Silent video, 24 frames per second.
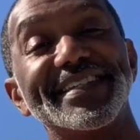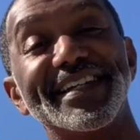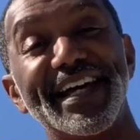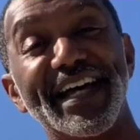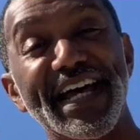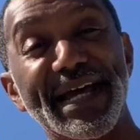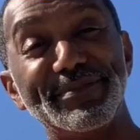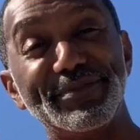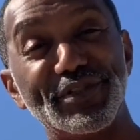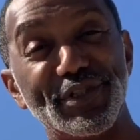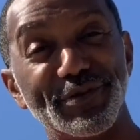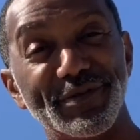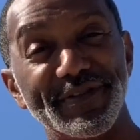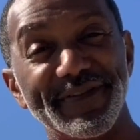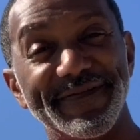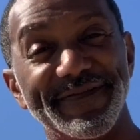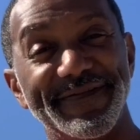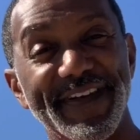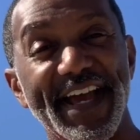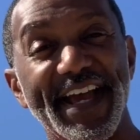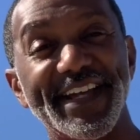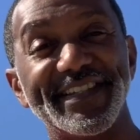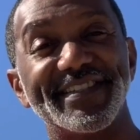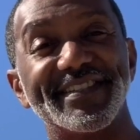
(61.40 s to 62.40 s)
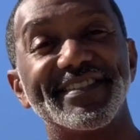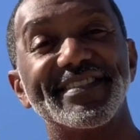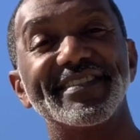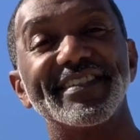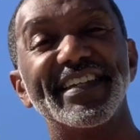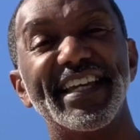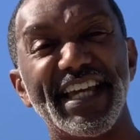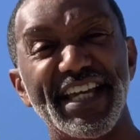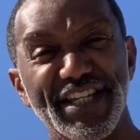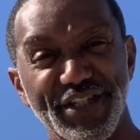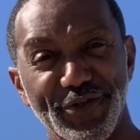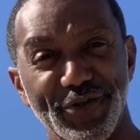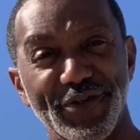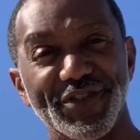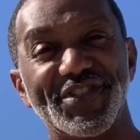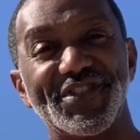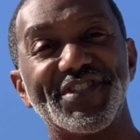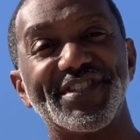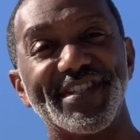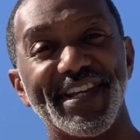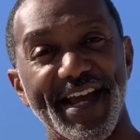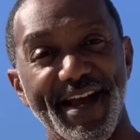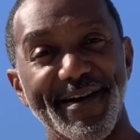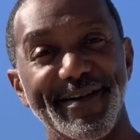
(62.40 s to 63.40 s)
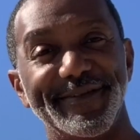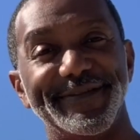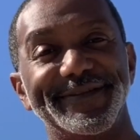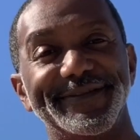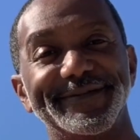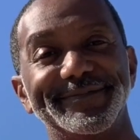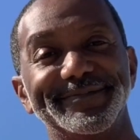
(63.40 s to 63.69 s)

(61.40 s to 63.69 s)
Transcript: time to invest in yourself.